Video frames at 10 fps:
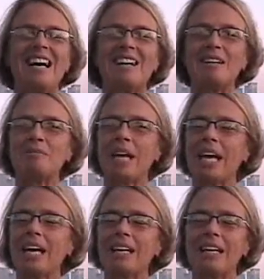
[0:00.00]

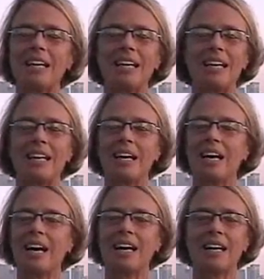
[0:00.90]
And
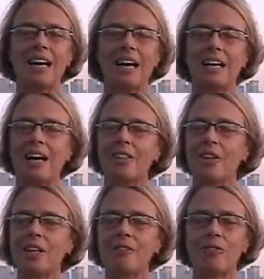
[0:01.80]
I
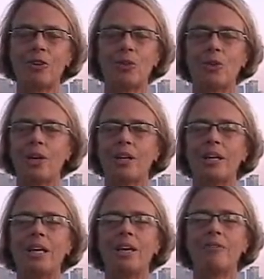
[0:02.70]
think if
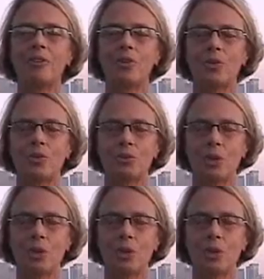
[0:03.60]
you